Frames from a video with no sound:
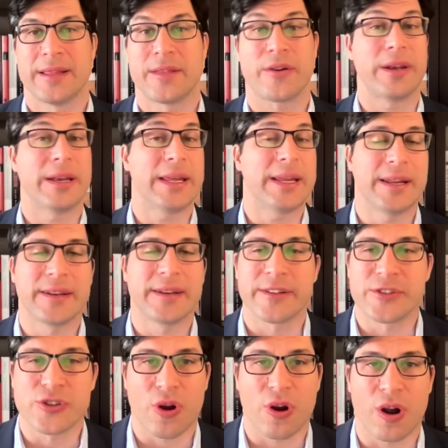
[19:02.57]
are leading the
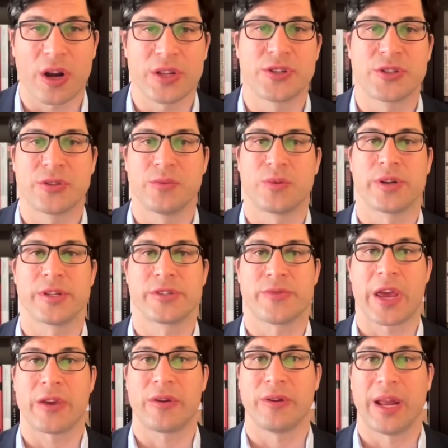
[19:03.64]
charge towards
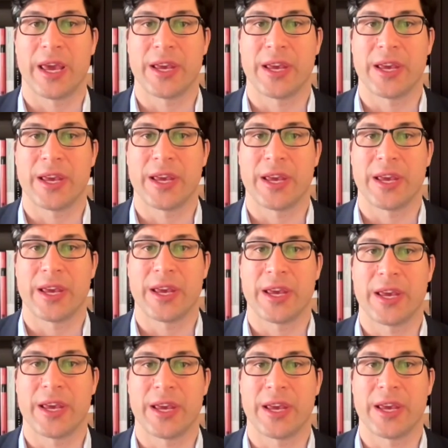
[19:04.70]
regulation
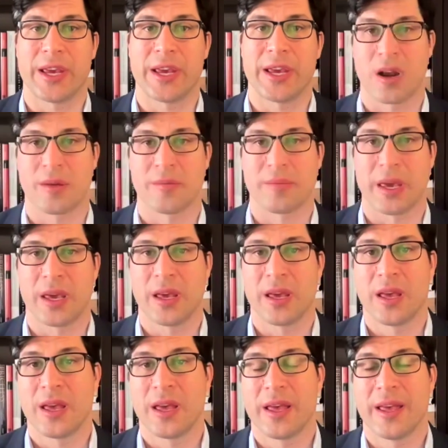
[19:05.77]
of the digital
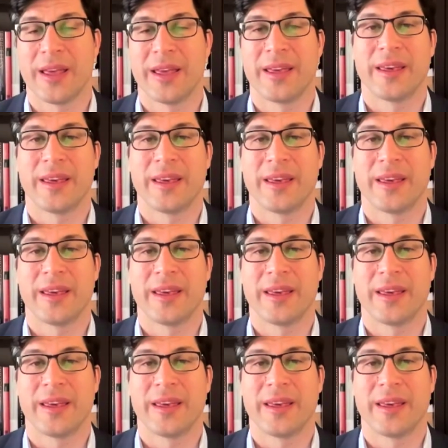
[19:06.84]
economy,